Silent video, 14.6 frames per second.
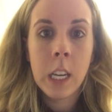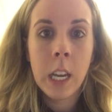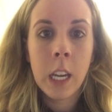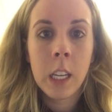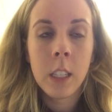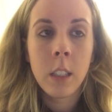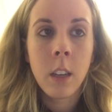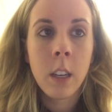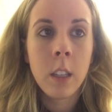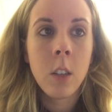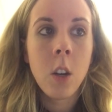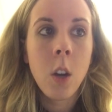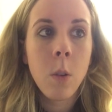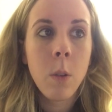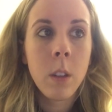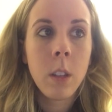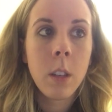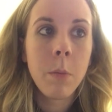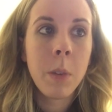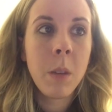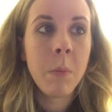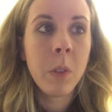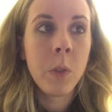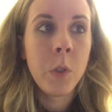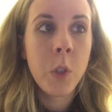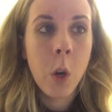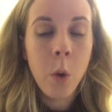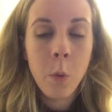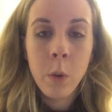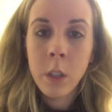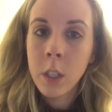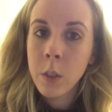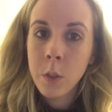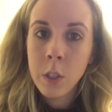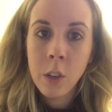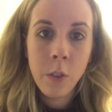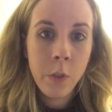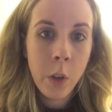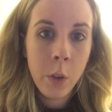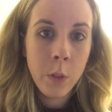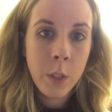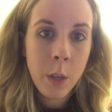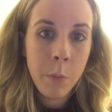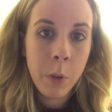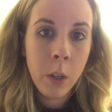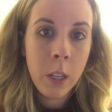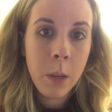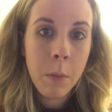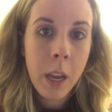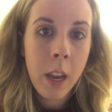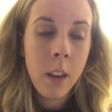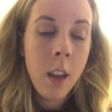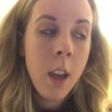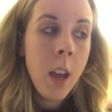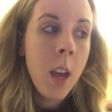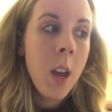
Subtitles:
And I know a lot of people don't want to use their phones at Burning Man,